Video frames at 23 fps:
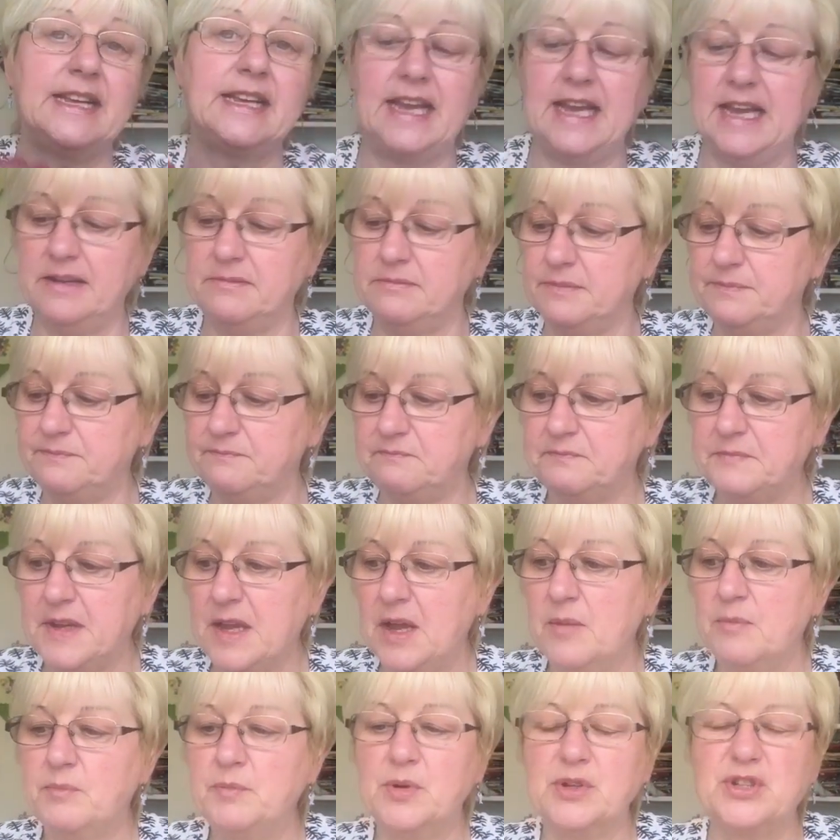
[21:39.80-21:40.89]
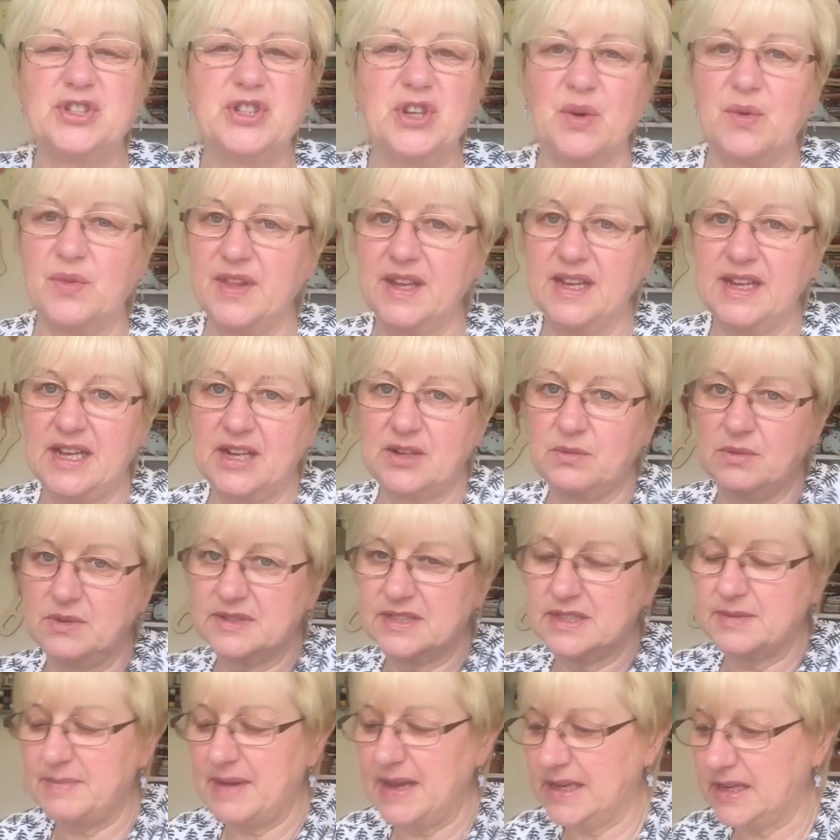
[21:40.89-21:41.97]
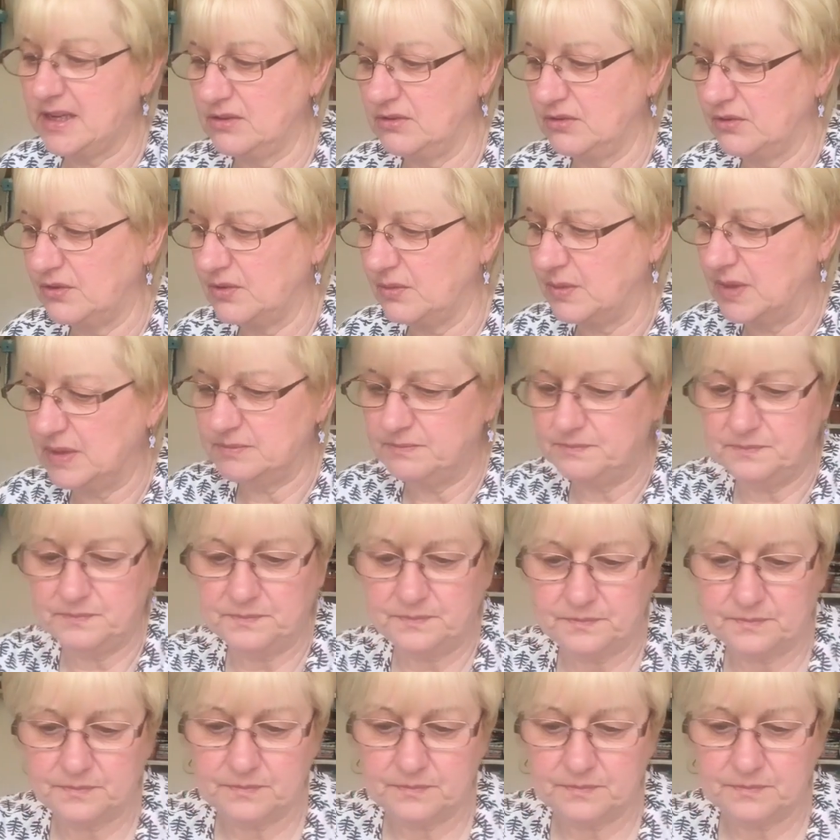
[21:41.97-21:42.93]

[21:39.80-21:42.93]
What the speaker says: it, but don't think I'd want to make another one.